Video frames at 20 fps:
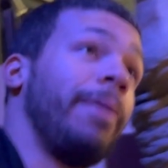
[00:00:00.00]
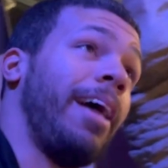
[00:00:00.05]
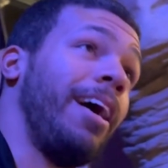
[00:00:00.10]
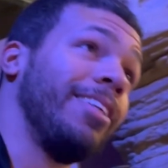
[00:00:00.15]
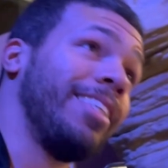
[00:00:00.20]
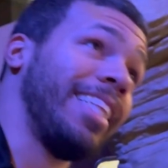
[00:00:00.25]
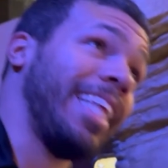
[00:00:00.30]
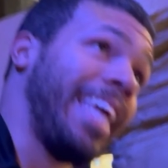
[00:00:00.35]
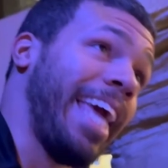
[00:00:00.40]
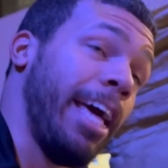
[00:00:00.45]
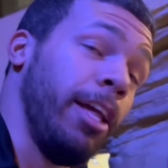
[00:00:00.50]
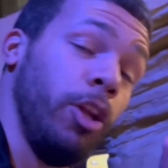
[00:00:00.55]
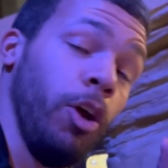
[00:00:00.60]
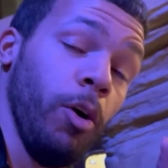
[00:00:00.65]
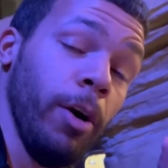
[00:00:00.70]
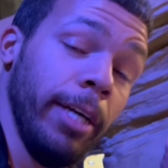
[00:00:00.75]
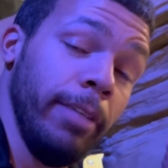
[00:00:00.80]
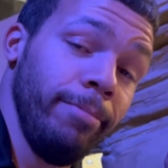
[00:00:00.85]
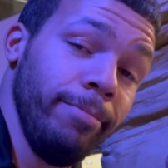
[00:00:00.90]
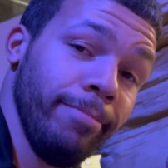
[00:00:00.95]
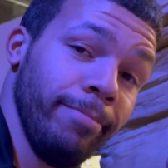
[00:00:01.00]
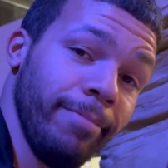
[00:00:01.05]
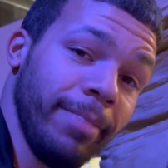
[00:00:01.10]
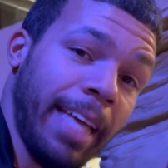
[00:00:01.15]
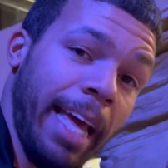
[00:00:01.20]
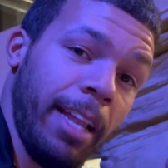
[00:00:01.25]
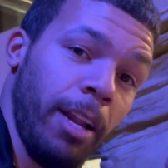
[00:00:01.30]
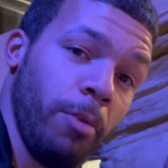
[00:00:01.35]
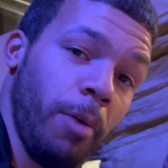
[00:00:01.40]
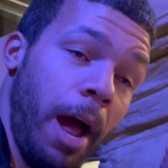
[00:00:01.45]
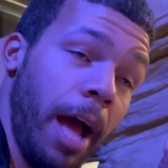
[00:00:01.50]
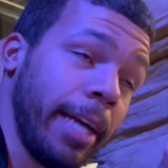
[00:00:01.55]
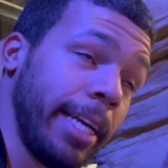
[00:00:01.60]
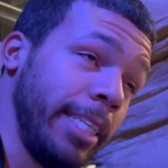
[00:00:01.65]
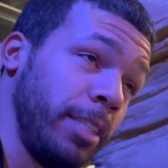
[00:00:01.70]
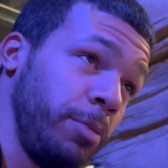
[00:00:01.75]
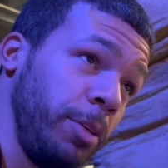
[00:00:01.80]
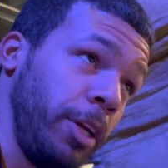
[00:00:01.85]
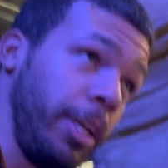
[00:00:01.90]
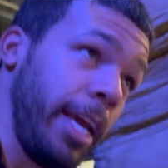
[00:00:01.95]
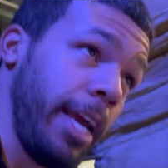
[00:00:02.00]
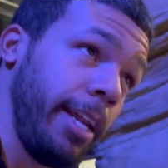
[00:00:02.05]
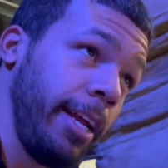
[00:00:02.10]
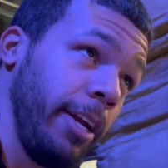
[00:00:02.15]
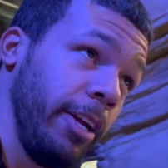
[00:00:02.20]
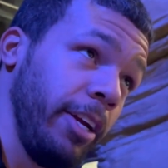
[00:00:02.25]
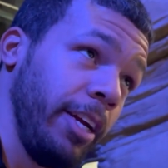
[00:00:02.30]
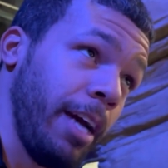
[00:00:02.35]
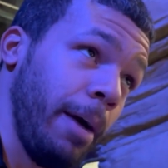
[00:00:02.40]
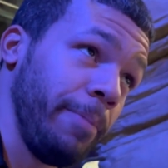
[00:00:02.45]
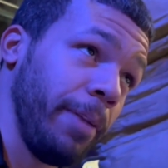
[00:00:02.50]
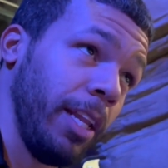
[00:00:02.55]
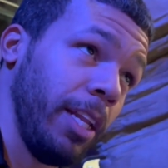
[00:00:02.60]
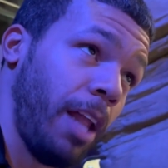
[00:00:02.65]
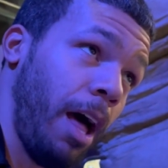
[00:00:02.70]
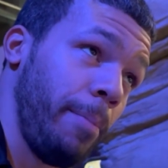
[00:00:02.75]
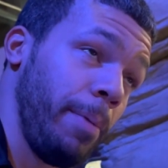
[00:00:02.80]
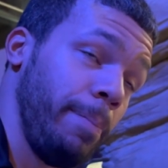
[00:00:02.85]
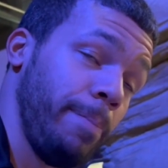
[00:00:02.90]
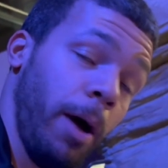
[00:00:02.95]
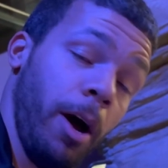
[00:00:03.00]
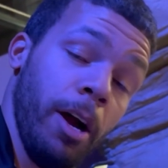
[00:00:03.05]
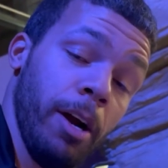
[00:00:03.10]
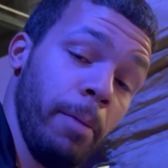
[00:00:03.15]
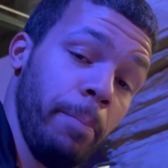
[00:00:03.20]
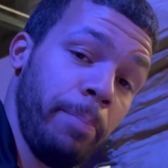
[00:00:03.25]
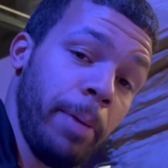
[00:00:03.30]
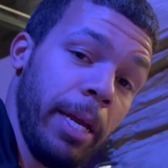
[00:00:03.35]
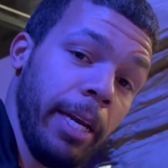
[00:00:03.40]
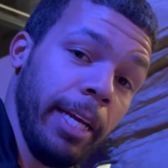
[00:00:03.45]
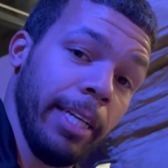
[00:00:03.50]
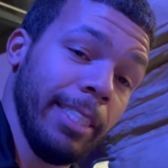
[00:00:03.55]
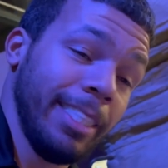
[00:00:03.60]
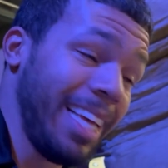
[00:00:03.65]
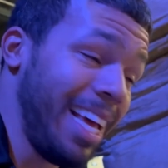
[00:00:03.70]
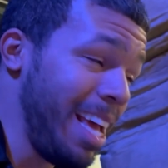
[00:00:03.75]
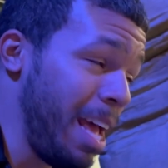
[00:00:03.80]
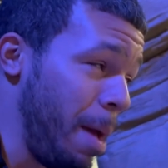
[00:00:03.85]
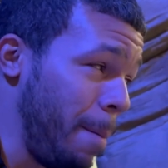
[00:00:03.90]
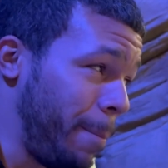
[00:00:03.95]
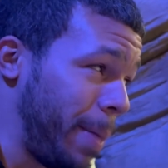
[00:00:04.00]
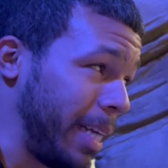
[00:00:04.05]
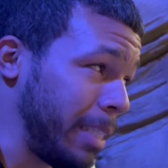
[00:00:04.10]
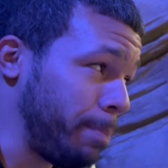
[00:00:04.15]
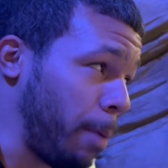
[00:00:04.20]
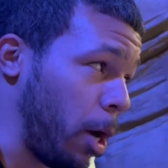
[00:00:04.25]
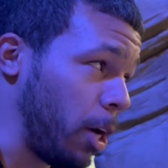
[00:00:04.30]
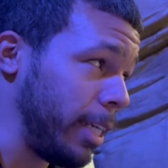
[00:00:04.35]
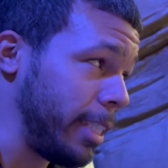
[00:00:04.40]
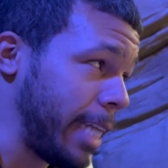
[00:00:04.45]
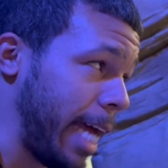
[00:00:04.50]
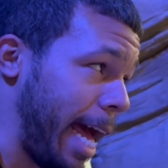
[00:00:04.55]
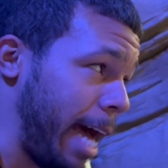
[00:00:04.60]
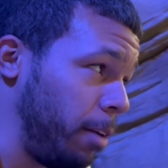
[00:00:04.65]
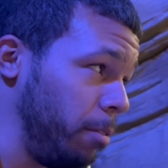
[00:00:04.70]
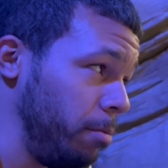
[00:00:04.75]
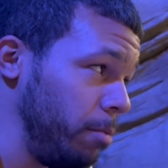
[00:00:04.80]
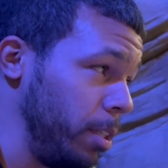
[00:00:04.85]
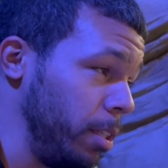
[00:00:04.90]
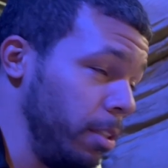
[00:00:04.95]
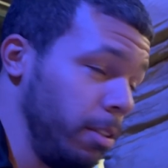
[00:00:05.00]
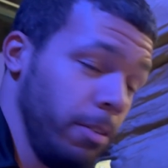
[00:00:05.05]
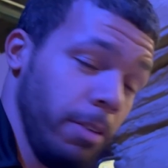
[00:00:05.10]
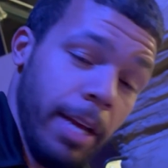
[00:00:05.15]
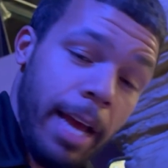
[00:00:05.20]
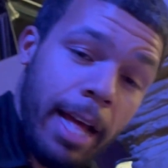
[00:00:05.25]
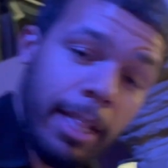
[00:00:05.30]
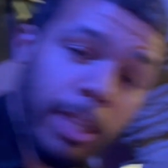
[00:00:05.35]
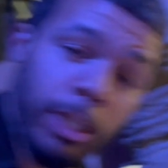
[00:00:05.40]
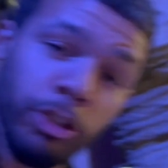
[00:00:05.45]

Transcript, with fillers: out in to the Gaylord Rockies. When you get here, you come to the Lobby Bar, Pinions, best bar in town. We got the